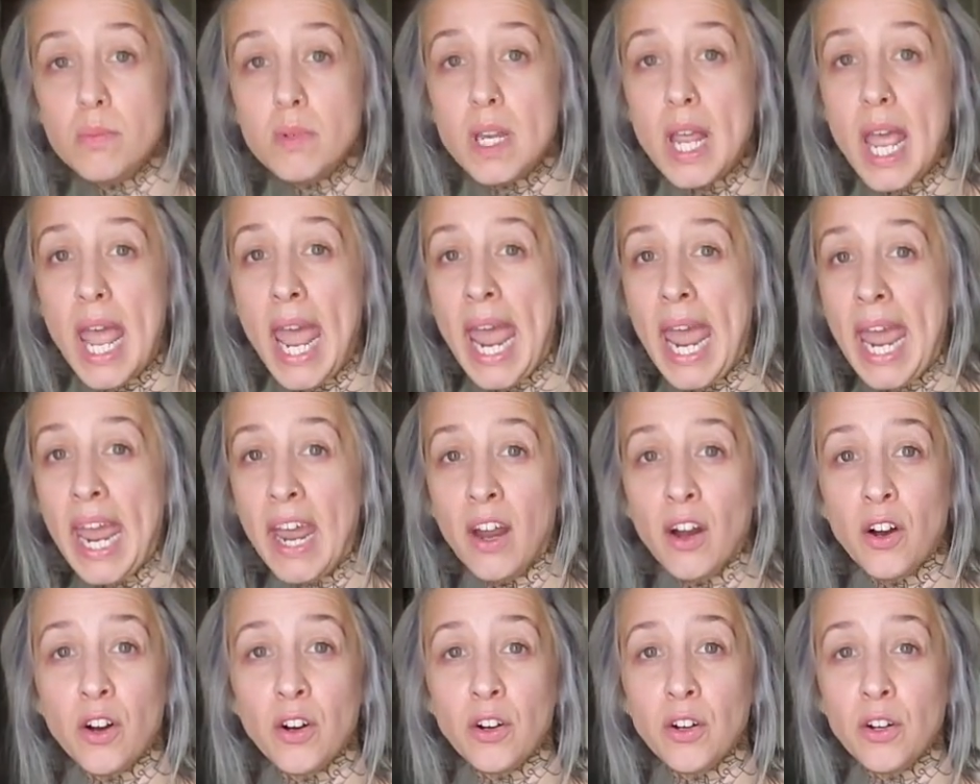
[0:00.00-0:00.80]

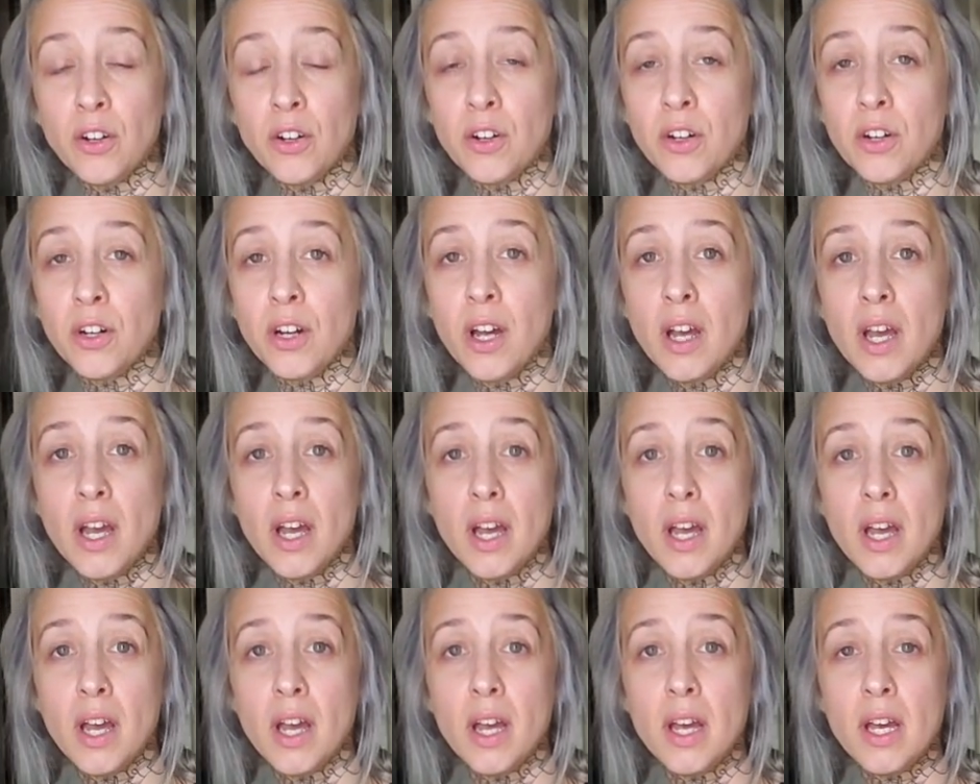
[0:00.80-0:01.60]
hair
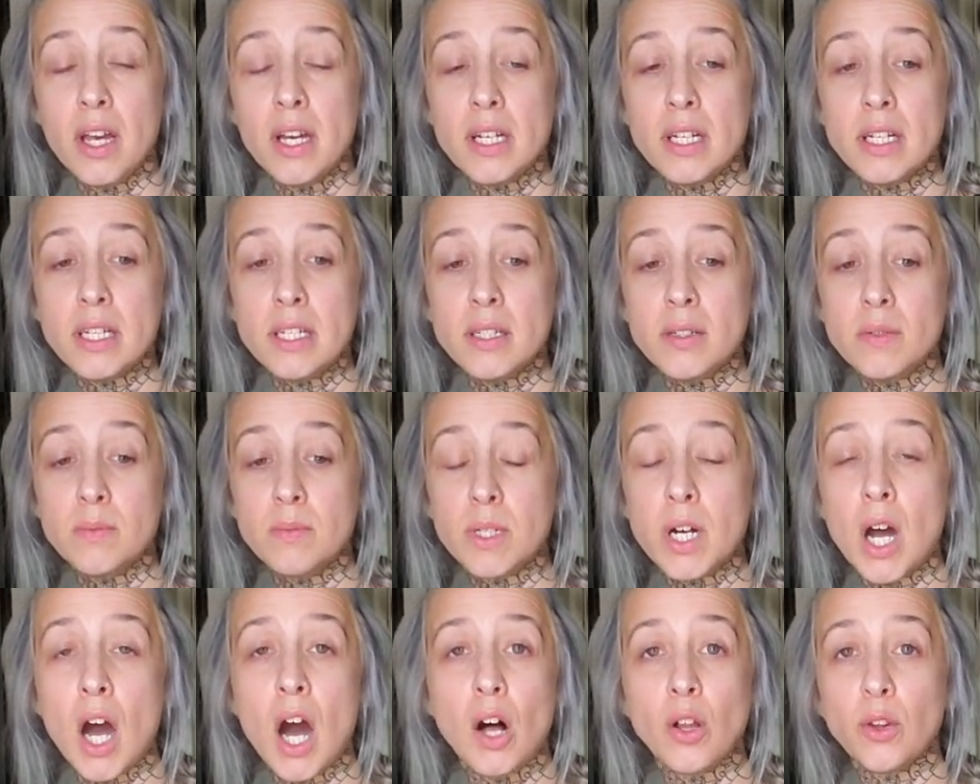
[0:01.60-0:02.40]

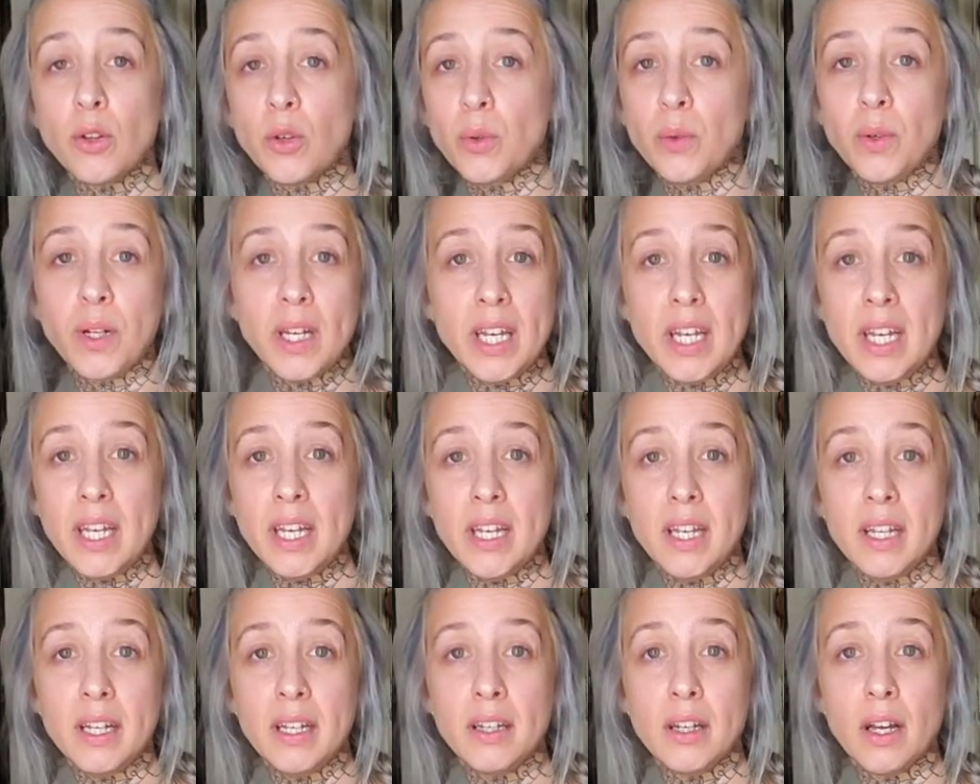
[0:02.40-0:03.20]

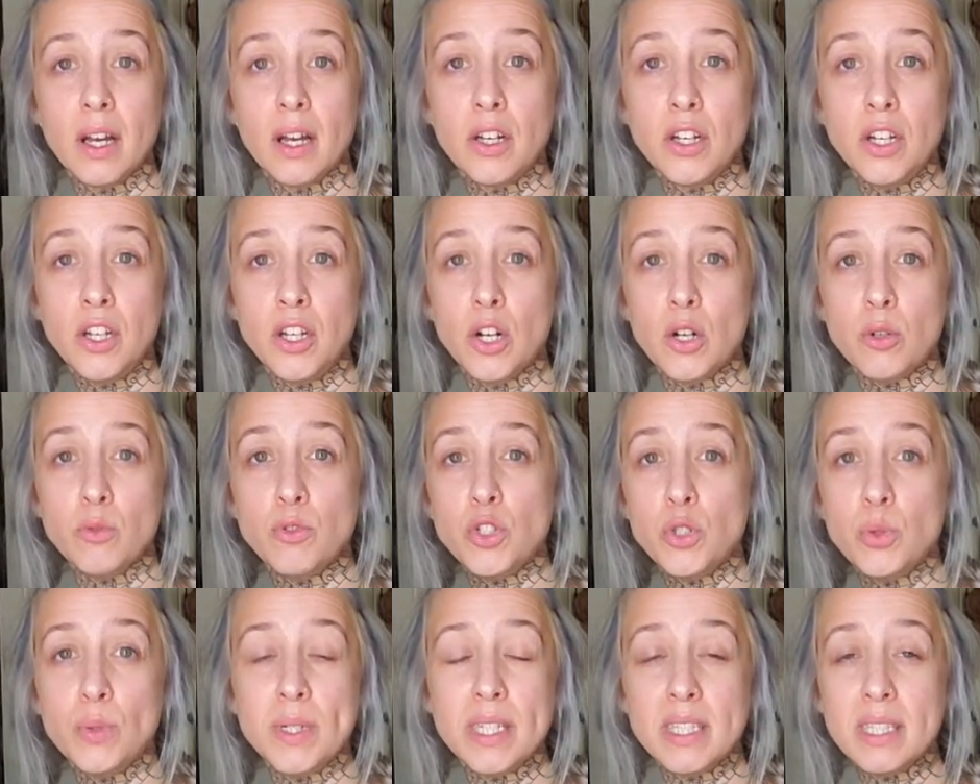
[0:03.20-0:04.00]
coloring, you know,
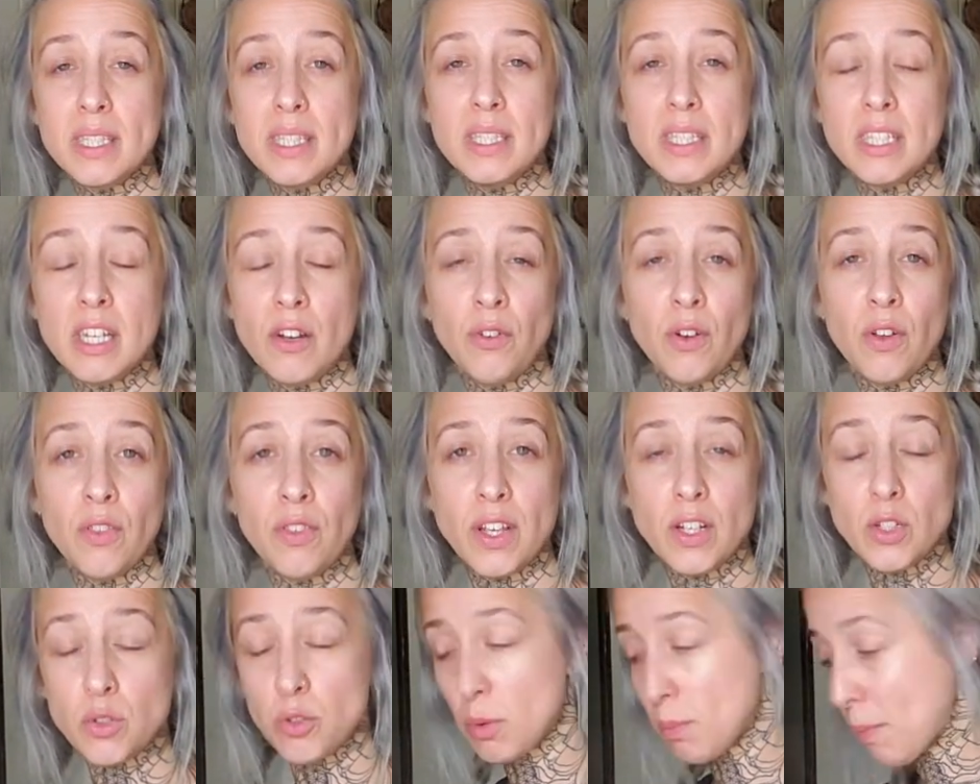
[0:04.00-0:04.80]
doing different
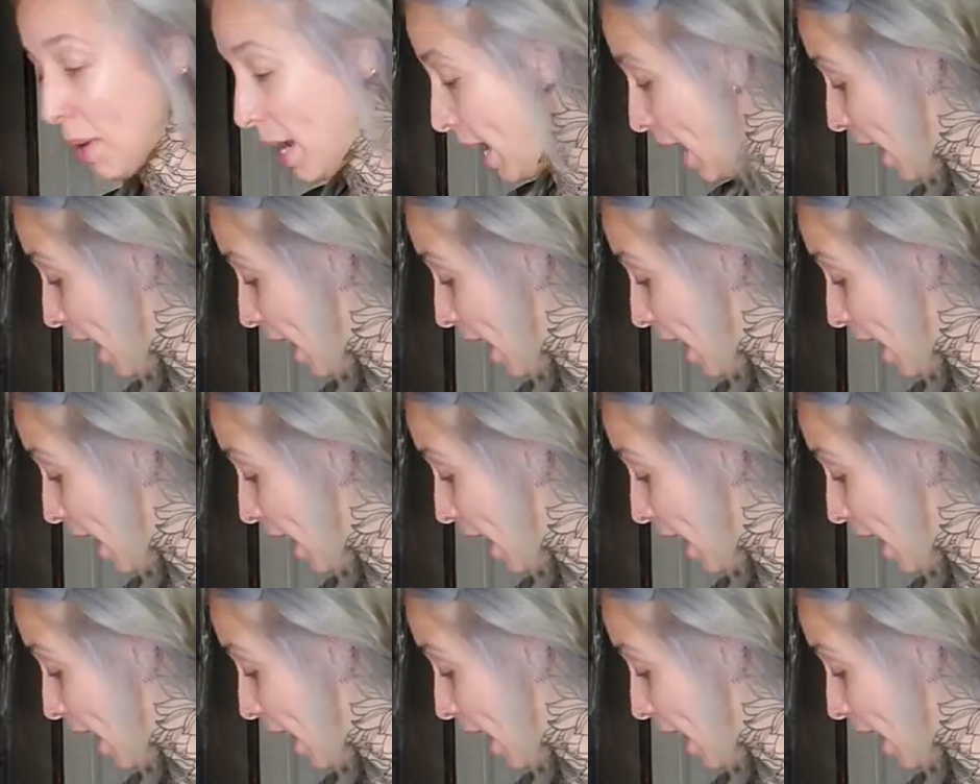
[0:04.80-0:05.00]
things with my